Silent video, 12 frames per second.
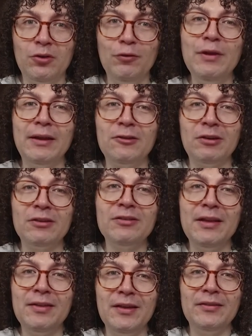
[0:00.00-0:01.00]
of like translate
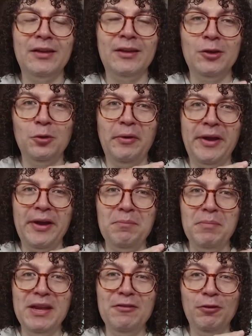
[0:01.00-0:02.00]
this into a
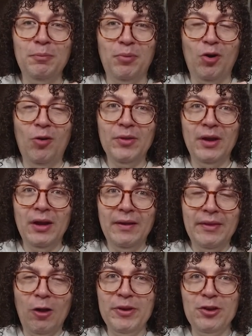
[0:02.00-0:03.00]
meaningful prompt that
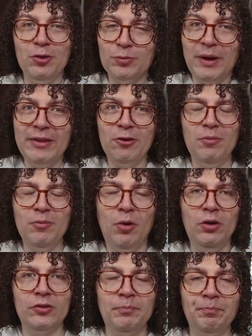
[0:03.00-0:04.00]
will be used by their
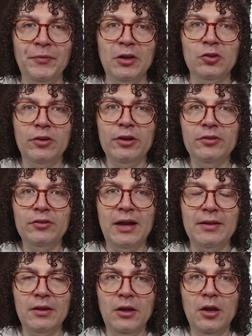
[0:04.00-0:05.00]
models. So there is that.
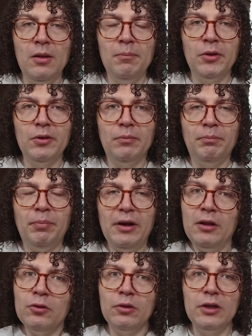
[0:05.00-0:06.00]
But parallel
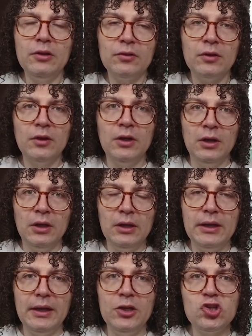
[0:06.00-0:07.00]
to this,
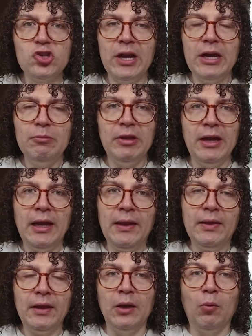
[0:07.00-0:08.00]
each time that
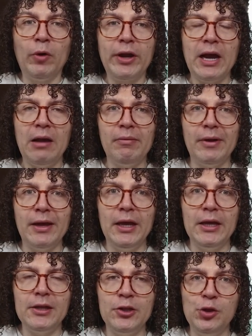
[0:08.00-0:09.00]
we have a
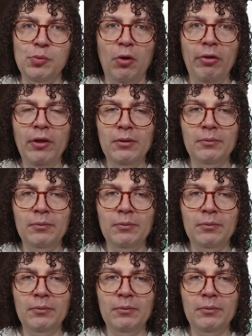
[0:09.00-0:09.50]
new model,